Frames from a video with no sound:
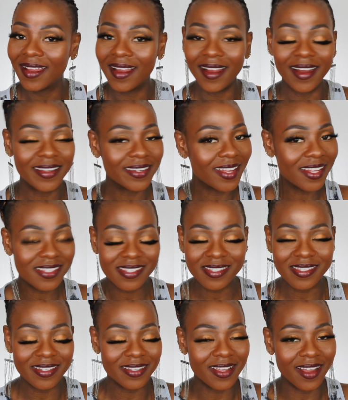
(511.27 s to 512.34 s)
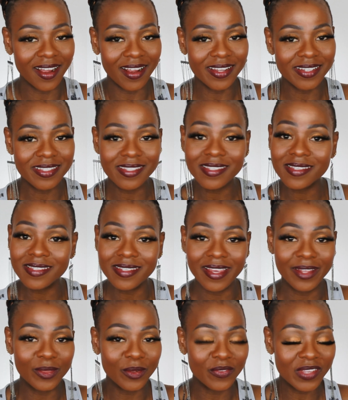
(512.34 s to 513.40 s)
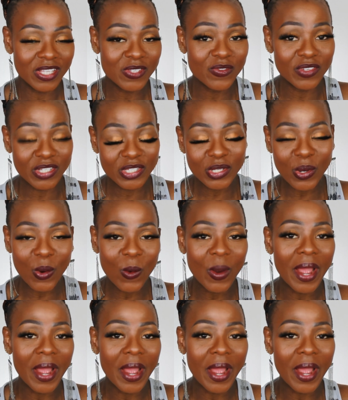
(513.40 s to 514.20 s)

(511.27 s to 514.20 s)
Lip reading: And that is it guys, this is the end of this video.